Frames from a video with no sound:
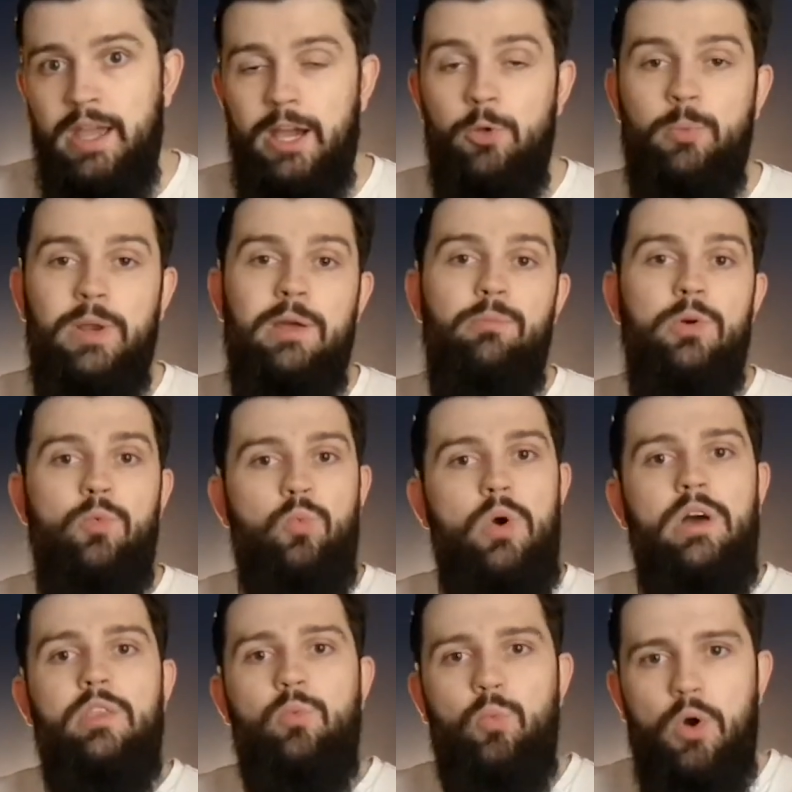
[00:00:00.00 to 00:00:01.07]
And whenever
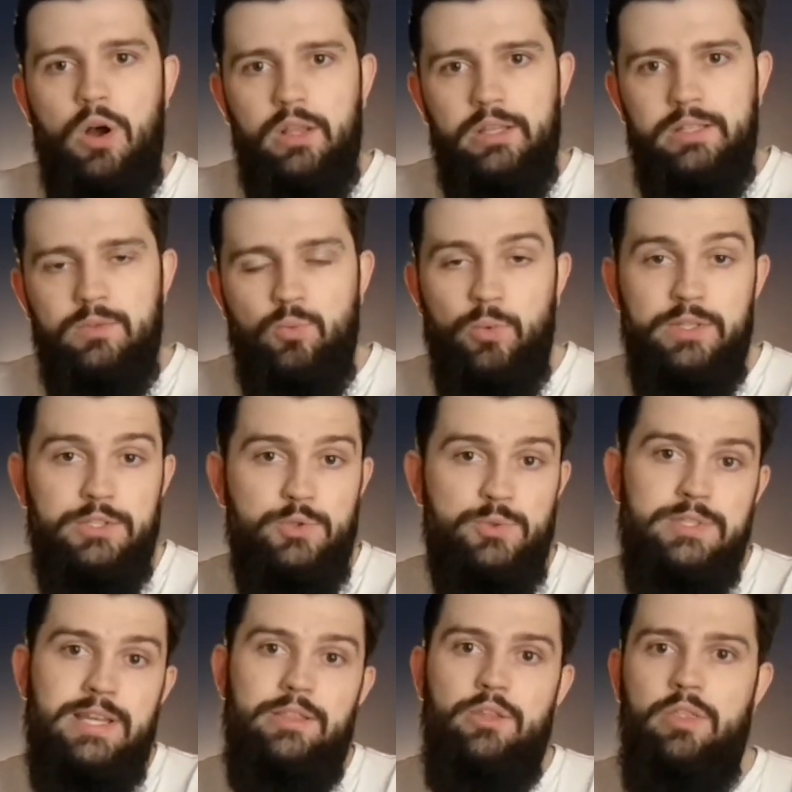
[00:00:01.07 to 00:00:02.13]
one wallet wants to
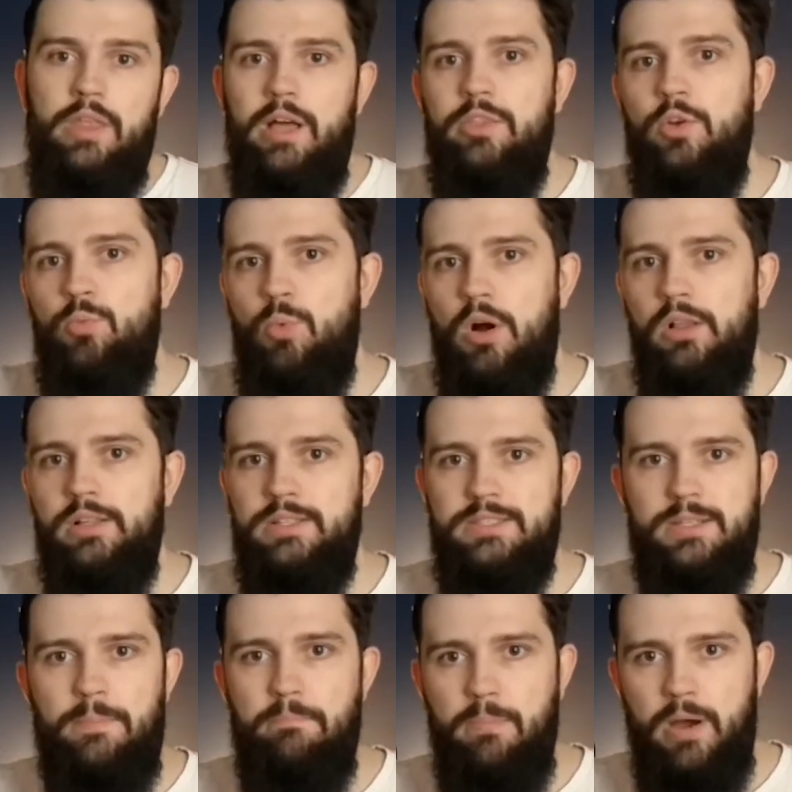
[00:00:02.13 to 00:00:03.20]
send another wallet
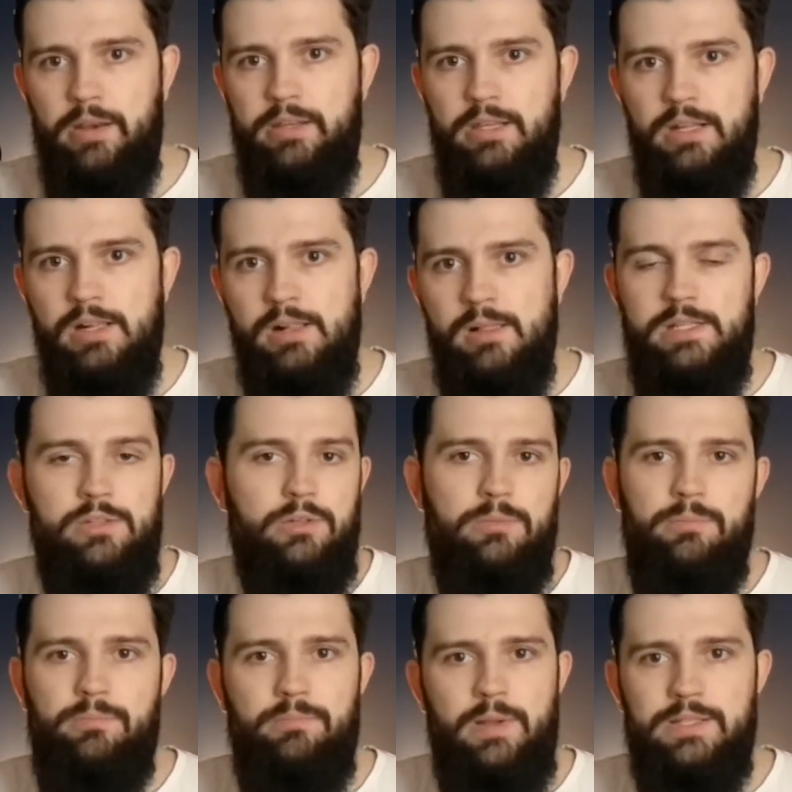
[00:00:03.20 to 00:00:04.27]
some money,
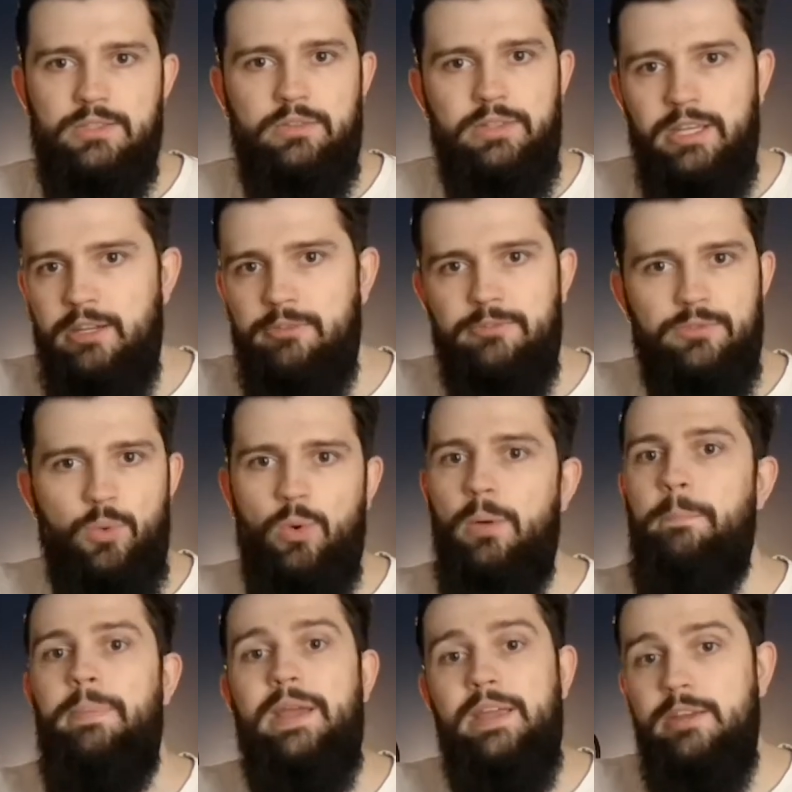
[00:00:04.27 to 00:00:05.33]
either as a gift
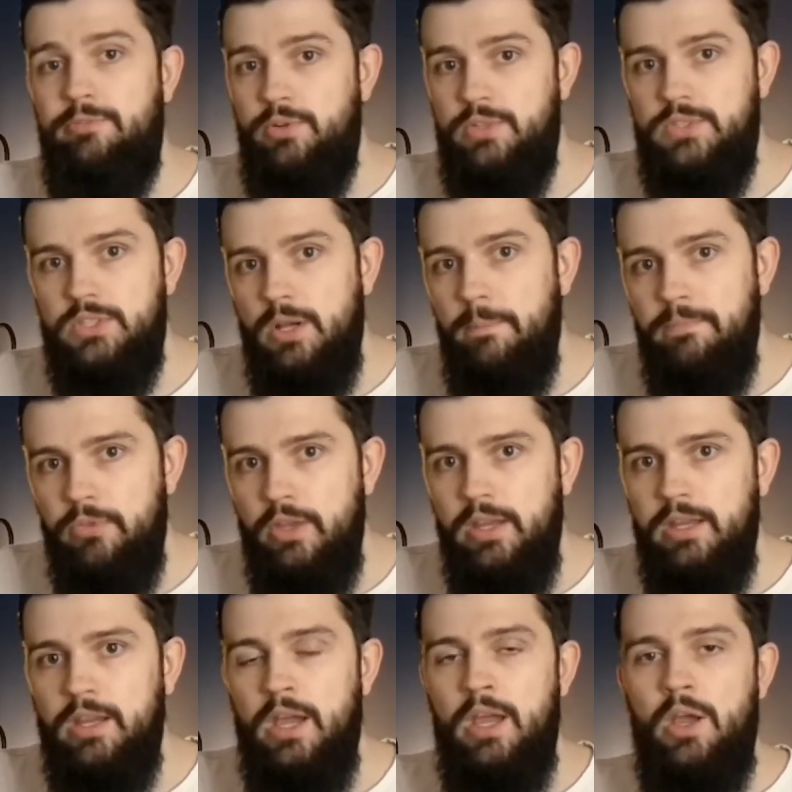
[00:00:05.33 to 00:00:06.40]
or paying for
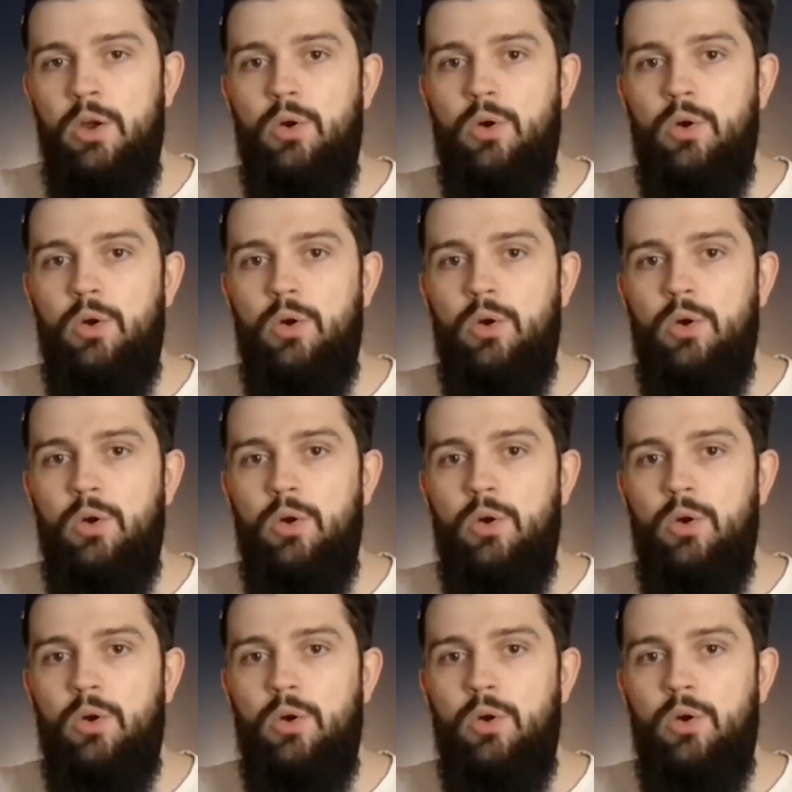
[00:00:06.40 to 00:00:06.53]
something,